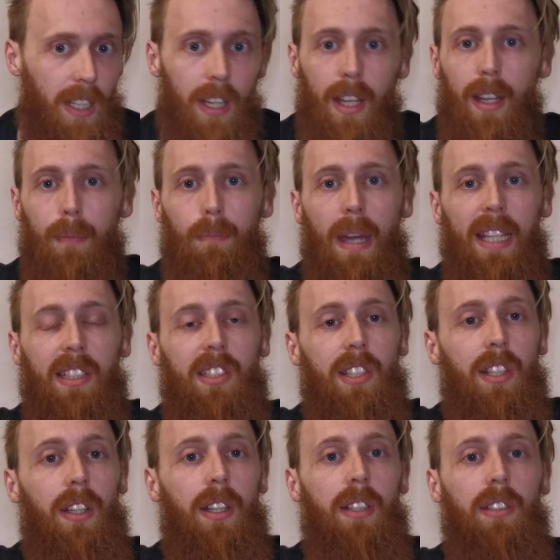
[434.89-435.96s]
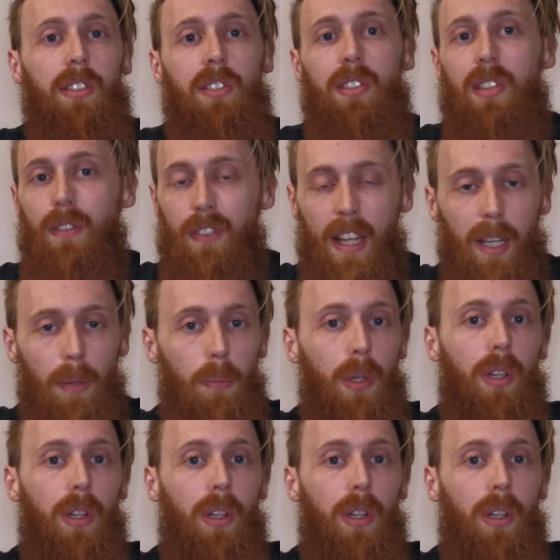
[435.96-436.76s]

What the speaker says: maintenance, development,